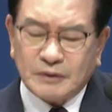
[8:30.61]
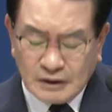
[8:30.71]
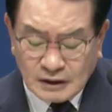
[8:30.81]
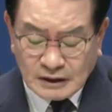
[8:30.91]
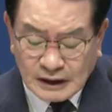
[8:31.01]

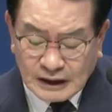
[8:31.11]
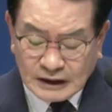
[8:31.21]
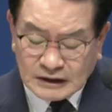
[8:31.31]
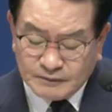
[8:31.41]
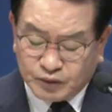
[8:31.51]
Because
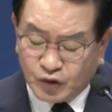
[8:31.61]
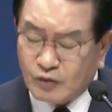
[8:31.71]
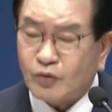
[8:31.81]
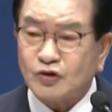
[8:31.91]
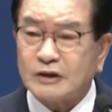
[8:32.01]
we're
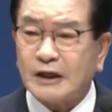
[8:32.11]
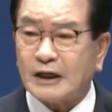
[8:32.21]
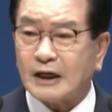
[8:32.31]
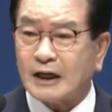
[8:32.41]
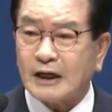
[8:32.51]

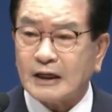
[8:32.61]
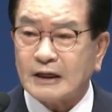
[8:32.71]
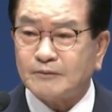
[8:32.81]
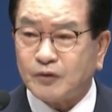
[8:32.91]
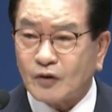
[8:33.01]
continuously
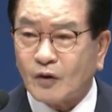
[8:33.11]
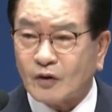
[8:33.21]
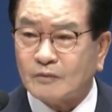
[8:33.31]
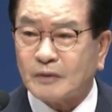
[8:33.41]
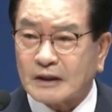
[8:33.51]

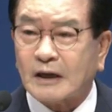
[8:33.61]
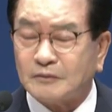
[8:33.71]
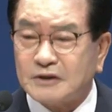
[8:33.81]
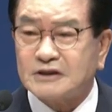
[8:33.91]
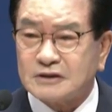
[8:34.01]
lacking
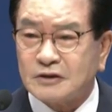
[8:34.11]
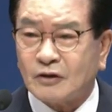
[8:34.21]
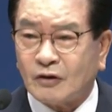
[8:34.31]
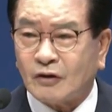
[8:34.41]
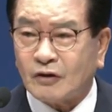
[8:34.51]

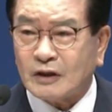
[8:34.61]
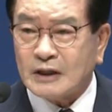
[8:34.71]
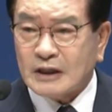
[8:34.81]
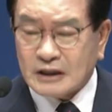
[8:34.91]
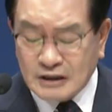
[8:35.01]
that
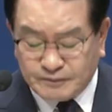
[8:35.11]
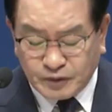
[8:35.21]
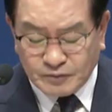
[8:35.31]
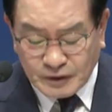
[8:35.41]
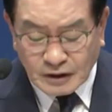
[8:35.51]

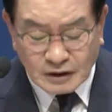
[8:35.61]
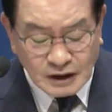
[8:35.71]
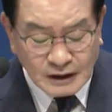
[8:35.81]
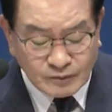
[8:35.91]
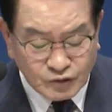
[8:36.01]
2%
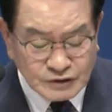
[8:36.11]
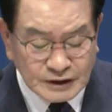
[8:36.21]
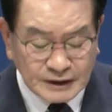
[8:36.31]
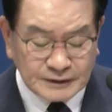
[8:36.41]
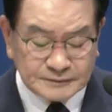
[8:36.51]
that is
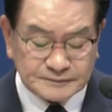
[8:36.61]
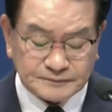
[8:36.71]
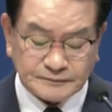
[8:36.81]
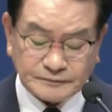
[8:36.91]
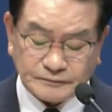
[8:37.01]
lacking.
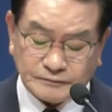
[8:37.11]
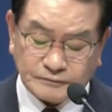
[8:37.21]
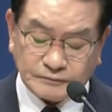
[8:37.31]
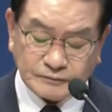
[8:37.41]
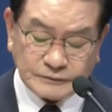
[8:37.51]

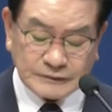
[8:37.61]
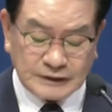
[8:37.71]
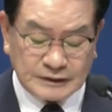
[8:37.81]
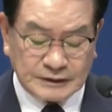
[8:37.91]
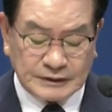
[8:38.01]

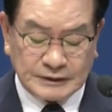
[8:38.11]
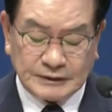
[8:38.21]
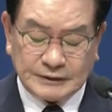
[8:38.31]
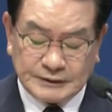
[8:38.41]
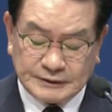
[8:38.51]
You
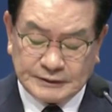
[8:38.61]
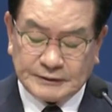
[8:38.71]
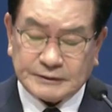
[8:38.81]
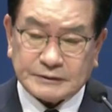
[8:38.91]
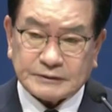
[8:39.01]
feel
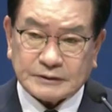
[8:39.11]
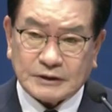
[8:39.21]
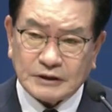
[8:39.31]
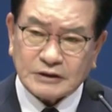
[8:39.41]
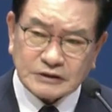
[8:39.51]

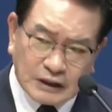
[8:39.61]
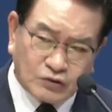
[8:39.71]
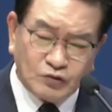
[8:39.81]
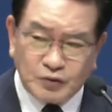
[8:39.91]
unsatisfied.